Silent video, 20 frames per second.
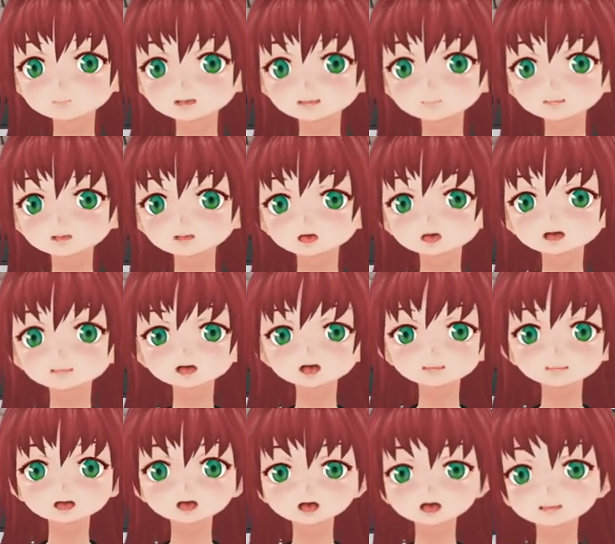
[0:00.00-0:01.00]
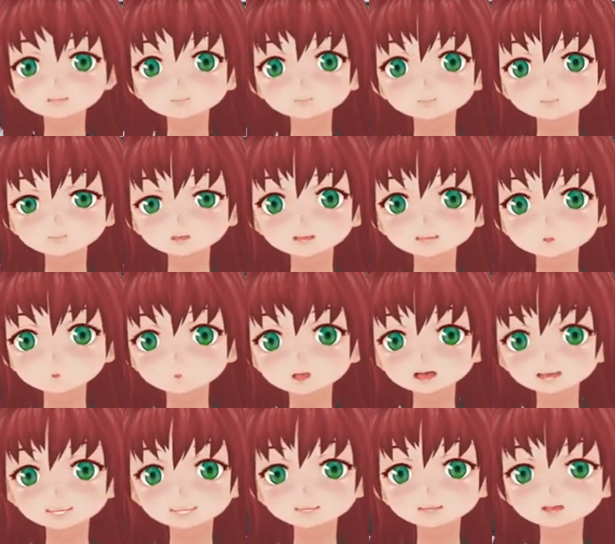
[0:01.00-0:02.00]
But keep this in mind when
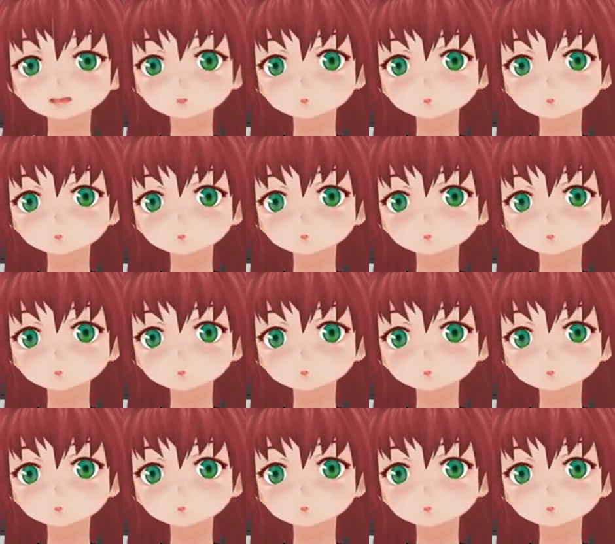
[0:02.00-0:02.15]
you plan